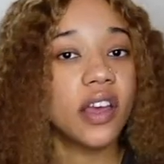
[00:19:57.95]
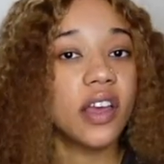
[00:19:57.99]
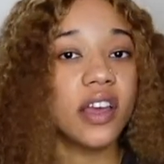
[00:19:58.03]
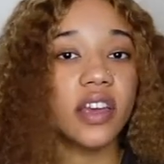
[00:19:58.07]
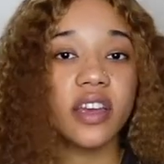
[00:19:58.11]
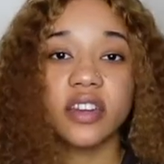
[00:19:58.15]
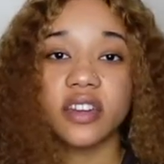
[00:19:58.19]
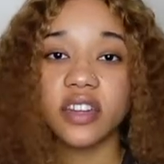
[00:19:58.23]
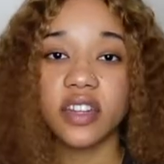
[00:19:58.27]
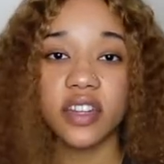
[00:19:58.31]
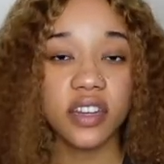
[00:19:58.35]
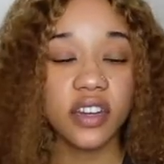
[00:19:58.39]

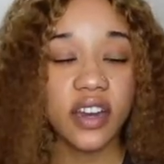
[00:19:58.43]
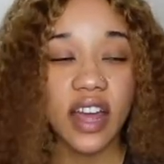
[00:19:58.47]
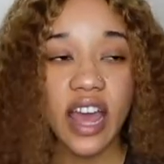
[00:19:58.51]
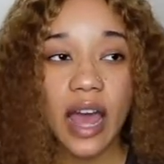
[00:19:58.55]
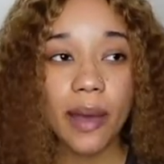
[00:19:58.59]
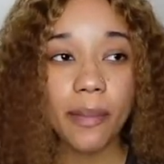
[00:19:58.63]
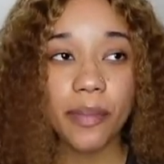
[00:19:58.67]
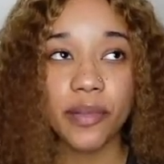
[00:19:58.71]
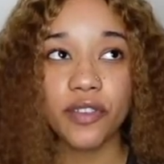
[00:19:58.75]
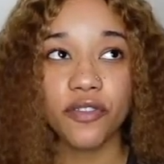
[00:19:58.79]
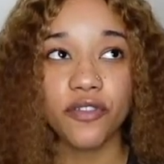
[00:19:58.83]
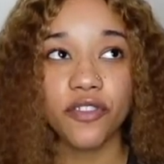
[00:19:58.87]
It didn't
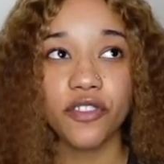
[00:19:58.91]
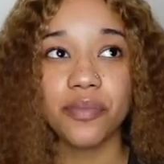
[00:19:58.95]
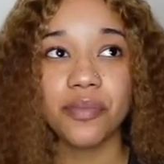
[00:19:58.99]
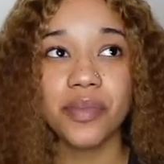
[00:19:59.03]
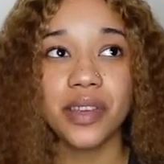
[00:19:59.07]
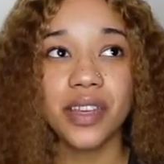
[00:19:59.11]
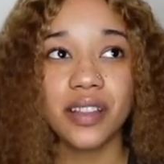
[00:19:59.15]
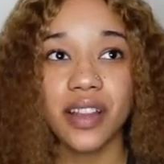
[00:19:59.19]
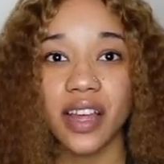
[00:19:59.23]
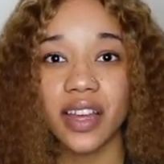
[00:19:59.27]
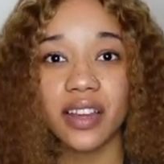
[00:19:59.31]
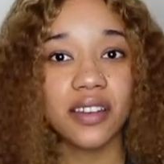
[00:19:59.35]
happen for
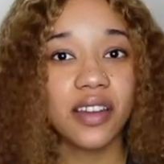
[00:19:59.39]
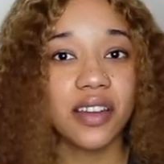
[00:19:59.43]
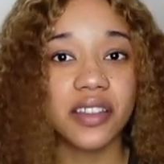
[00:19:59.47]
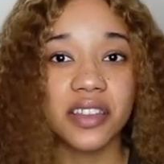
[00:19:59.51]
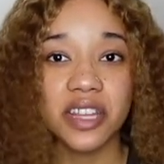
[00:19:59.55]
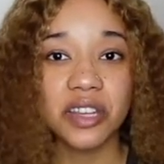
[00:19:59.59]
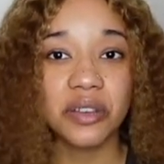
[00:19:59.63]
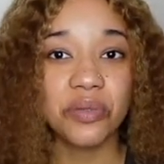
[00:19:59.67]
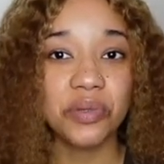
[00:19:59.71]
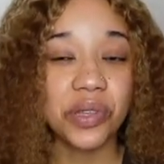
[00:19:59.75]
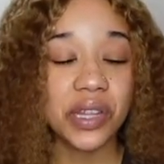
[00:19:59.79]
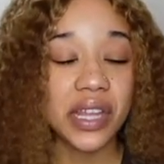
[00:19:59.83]
me, like
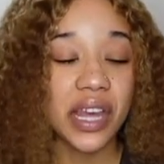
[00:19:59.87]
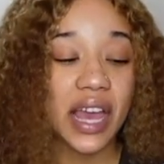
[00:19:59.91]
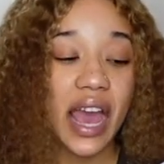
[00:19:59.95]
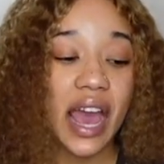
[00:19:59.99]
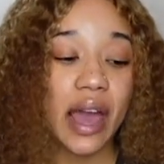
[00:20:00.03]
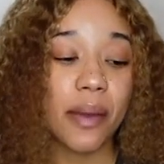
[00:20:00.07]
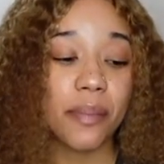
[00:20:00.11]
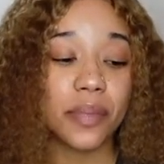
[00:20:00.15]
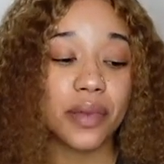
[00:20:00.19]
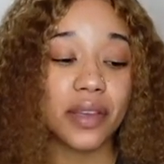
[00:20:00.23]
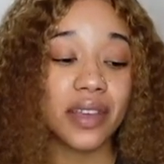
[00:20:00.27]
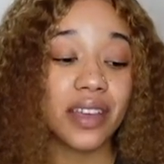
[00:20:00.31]
nothing really
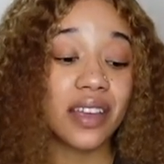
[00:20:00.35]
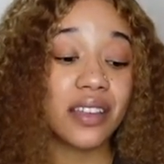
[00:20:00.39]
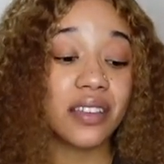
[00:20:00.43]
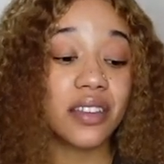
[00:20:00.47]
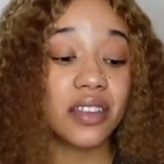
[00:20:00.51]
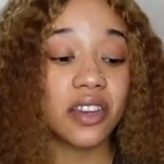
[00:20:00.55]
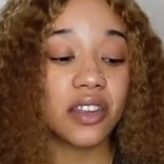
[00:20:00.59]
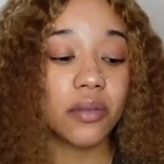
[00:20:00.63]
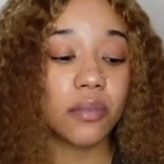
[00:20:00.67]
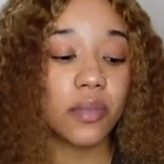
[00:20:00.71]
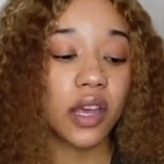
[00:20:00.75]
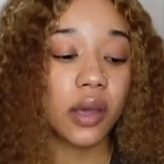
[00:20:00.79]
happened. It
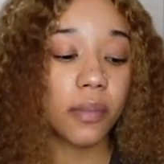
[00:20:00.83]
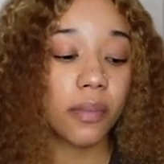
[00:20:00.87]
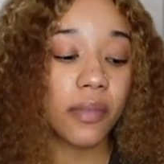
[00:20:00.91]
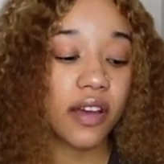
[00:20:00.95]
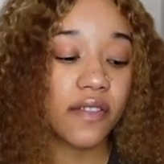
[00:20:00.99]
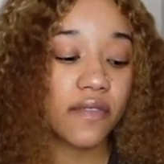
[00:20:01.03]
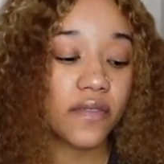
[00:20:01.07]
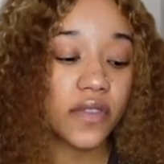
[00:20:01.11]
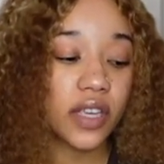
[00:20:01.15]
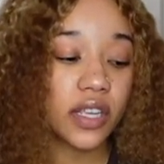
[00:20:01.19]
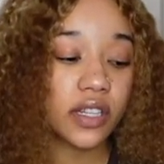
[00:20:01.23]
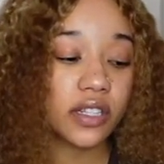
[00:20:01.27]
didn't make
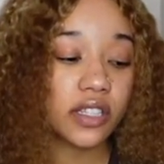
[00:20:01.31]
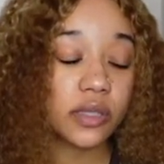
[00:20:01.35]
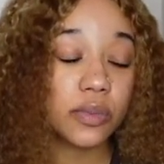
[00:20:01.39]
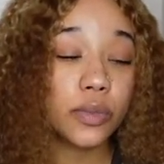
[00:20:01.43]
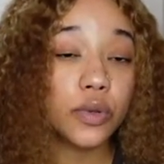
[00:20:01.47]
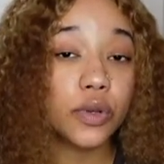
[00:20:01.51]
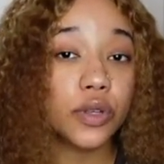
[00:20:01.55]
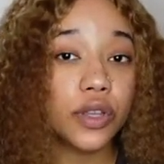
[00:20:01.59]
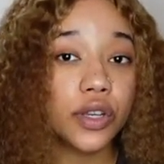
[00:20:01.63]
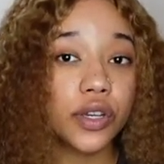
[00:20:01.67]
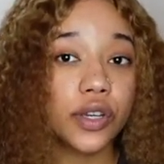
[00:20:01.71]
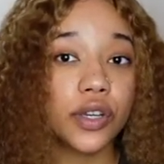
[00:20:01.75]
my feet
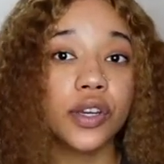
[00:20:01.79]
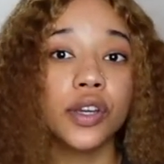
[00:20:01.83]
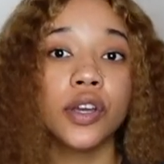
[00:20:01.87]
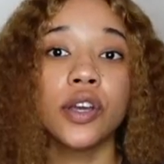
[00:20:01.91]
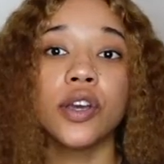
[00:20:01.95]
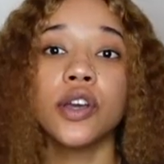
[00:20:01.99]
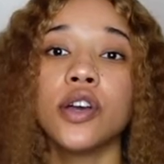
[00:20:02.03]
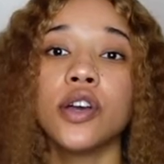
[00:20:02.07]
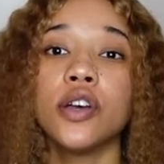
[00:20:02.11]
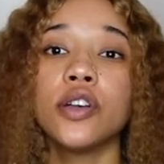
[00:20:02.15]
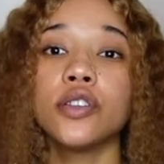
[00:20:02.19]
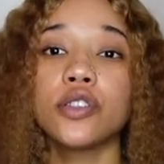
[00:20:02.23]
smoother,
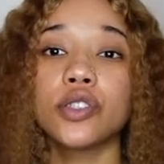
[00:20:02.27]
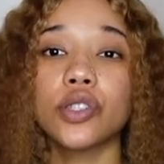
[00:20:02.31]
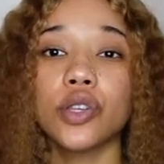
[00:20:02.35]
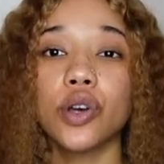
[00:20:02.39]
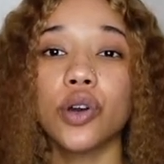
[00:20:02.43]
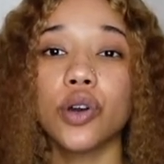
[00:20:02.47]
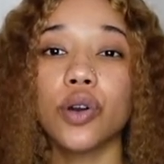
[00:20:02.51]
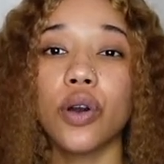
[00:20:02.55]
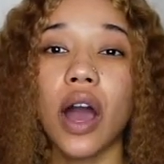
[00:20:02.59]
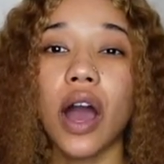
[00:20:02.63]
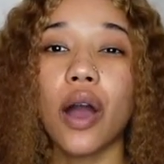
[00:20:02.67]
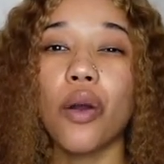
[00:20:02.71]

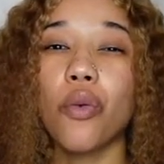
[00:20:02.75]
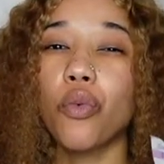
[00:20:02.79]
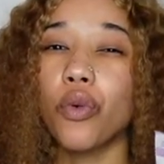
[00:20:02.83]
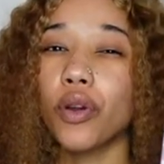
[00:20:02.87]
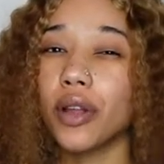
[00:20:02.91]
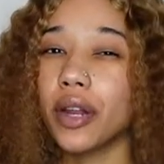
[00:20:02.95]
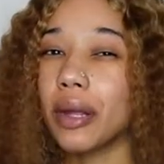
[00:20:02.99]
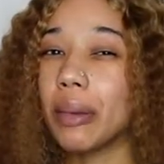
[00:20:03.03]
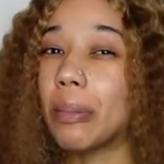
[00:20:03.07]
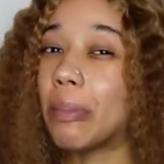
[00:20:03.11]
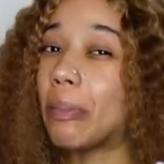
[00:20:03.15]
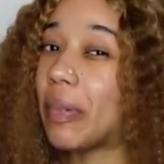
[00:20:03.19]
so I
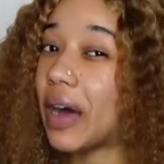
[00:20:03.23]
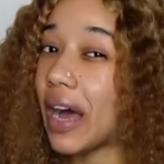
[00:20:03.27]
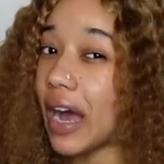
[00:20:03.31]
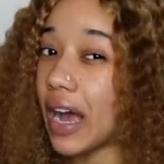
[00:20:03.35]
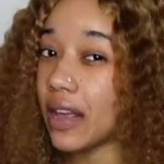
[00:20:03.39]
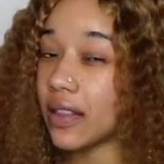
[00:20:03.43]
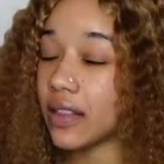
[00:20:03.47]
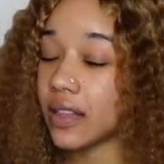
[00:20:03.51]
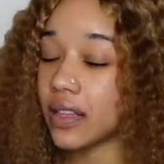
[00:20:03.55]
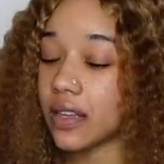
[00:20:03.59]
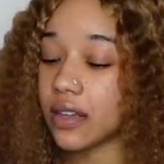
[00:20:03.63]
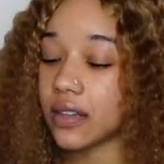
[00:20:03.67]
wouldn't
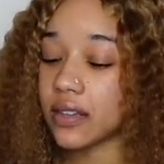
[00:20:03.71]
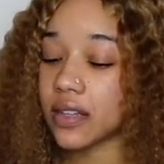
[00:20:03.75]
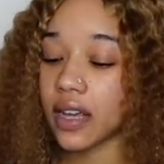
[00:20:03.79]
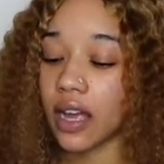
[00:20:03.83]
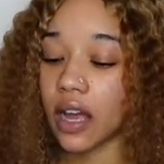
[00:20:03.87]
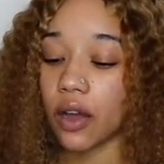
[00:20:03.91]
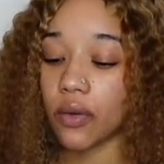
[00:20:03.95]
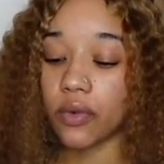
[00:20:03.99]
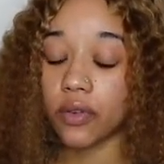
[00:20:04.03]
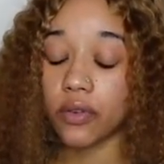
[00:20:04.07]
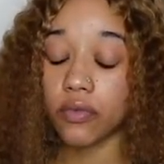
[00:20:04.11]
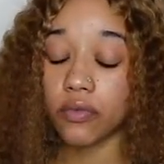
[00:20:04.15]
buy these, like
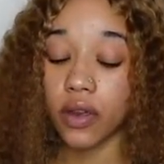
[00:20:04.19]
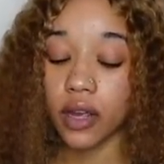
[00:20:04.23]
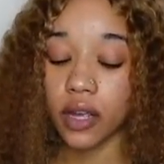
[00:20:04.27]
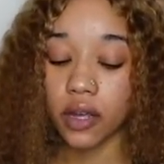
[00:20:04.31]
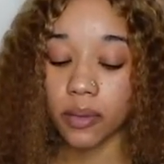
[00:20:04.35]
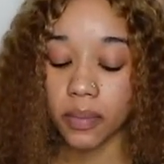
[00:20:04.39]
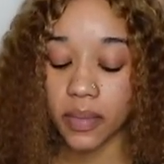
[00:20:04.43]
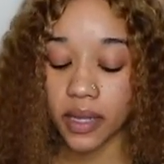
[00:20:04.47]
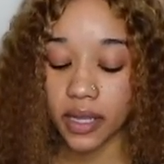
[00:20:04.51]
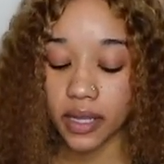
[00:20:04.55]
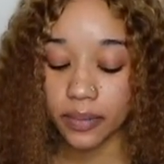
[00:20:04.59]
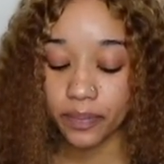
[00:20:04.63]
I wouldn't
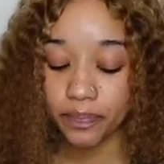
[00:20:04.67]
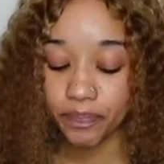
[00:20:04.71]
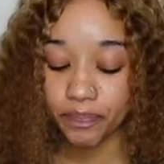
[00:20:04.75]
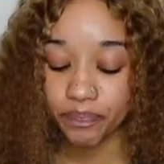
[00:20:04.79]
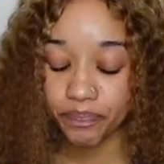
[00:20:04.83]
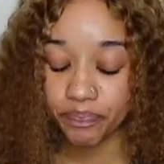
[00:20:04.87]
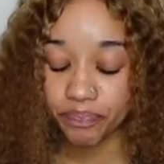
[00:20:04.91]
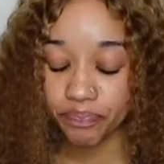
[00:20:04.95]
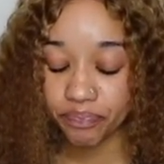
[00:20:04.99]
recommend